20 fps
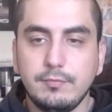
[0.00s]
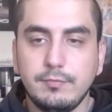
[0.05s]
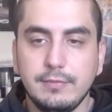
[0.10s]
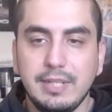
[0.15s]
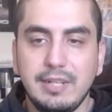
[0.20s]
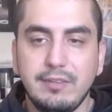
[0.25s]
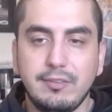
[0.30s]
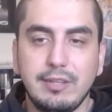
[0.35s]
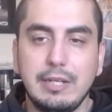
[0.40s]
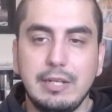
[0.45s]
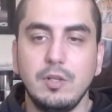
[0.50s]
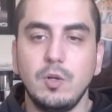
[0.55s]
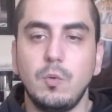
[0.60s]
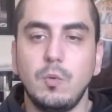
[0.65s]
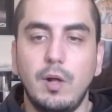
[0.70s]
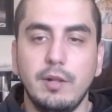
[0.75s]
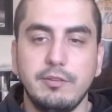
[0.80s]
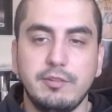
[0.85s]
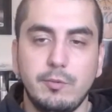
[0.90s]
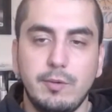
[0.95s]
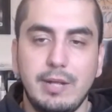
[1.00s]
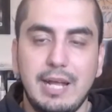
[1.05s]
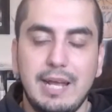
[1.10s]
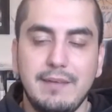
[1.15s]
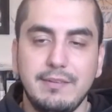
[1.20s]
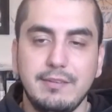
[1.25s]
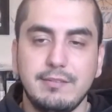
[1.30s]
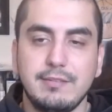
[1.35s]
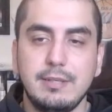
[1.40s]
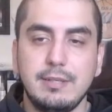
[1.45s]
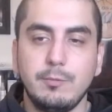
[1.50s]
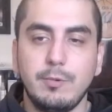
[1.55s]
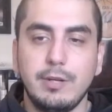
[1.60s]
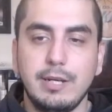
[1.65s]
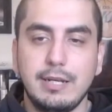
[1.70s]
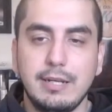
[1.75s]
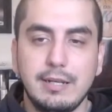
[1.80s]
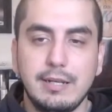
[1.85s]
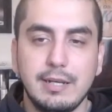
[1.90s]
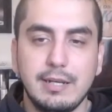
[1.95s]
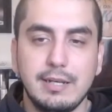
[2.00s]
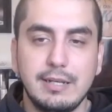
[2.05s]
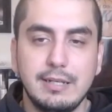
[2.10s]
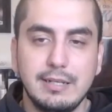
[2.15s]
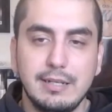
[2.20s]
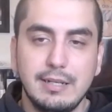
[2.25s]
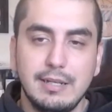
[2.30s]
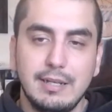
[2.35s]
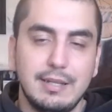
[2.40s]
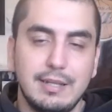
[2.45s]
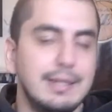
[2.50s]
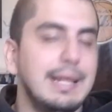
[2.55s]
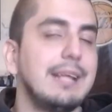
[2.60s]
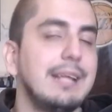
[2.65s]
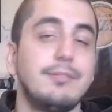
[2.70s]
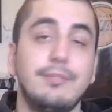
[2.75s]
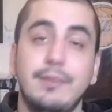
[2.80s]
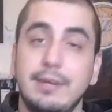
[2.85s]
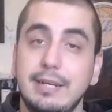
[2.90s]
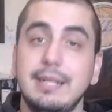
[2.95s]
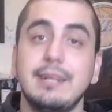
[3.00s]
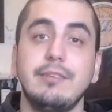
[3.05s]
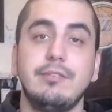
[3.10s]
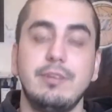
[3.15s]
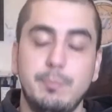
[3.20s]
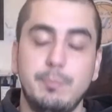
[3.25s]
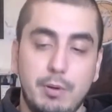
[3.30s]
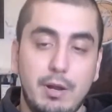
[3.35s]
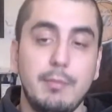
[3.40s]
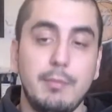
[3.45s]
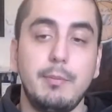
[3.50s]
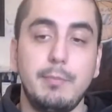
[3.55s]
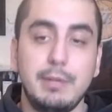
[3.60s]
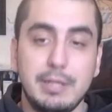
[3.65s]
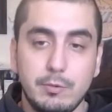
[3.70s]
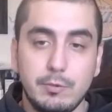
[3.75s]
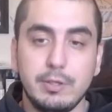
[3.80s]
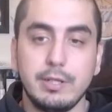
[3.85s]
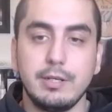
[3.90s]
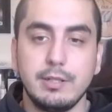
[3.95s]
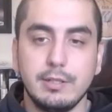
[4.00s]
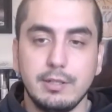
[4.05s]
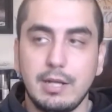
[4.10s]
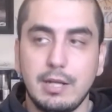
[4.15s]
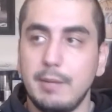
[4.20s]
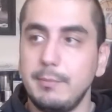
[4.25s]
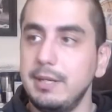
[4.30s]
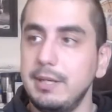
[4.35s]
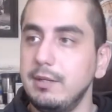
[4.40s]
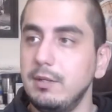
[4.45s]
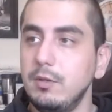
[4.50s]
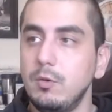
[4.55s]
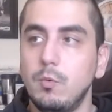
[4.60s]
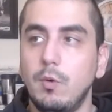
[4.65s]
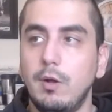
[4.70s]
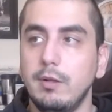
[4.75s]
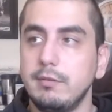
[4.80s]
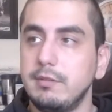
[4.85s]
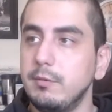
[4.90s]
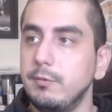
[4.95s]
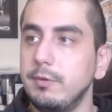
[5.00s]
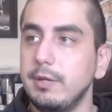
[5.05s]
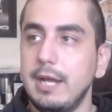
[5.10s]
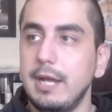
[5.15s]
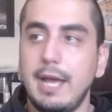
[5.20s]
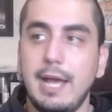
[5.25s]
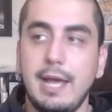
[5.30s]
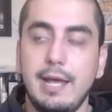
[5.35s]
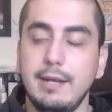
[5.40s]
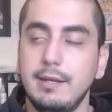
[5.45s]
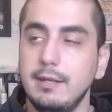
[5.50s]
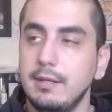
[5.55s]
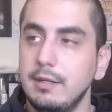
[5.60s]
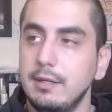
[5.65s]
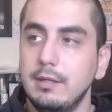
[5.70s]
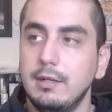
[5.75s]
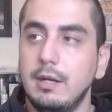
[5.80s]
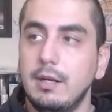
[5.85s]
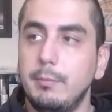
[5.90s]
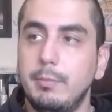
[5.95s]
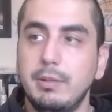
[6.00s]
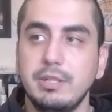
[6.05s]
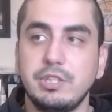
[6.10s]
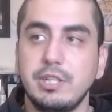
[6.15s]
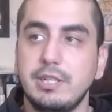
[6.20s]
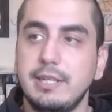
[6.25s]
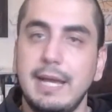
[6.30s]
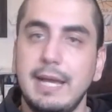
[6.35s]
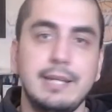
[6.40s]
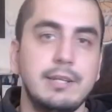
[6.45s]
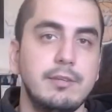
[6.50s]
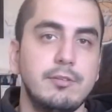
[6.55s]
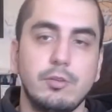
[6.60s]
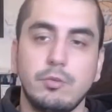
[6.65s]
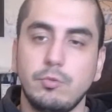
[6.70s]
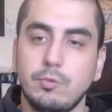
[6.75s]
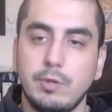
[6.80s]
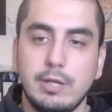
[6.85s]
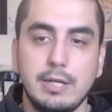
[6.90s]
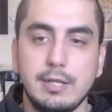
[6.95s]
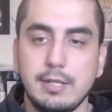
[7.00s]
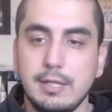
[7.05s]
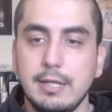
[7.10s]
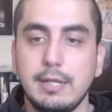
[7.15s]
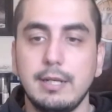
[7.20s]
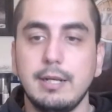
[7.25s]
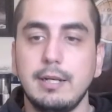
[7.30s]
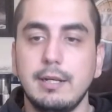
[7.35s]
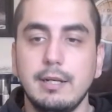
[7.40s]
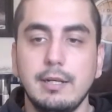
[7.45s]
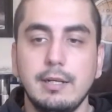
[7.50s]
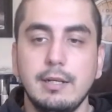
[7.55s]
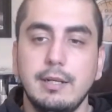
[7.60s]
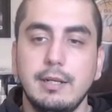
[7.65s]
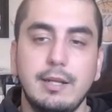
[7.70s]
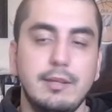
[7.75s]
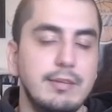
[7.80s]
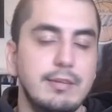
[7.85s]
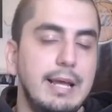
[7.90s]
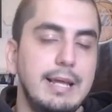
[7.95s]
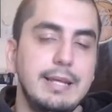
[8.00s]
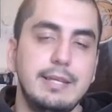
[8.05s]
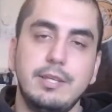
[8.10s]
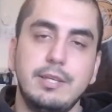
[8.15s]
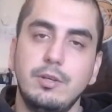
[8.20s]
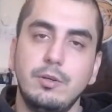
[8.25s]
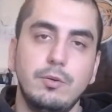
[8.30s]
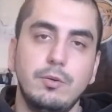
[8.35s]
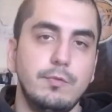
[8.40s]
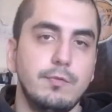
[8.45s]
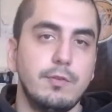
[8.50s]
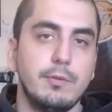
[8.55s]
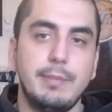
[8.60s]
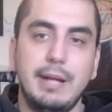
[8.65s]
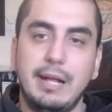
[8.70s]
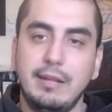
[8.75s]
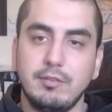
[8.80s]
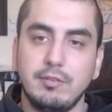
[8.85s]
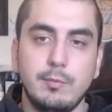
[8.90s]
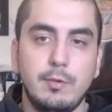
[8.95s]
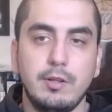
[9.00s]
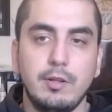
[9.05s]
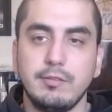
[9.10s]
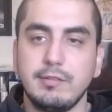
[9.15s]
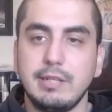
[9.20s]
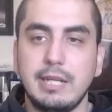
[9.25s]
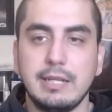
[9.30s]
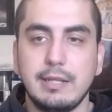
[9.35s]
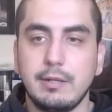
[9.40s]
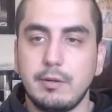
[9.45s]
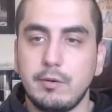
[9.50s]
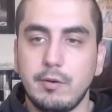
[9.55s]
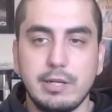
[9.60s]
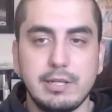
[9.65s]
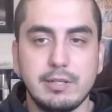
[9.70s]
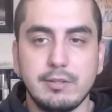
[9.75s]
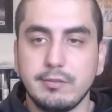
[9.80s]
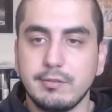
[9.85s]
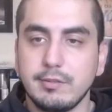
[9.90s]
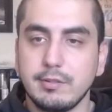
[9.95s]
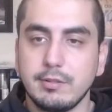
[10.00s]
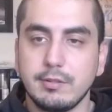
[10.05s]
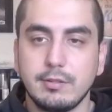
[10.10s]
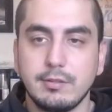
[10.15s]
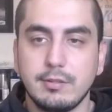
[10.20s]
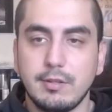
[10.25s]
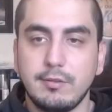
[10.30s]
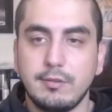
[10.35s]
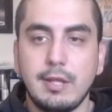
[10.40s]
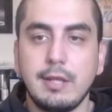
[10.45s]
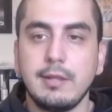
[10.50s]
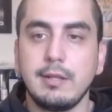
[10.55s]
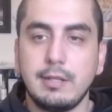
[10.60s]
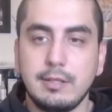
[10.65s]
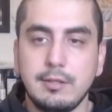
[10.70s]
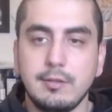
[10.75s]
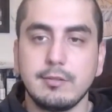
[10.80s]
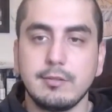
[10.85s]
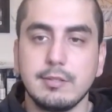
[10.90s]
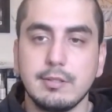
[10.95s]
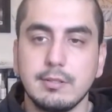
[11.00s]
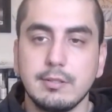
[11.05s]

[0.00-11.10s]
He said Luke Walton will have this team running and gunning. That's funny because he probably would. I mean, Luke Walton would have had a bunch of dinosaurs running and gunning. His IQ for basketball is not the greatest, to say the least.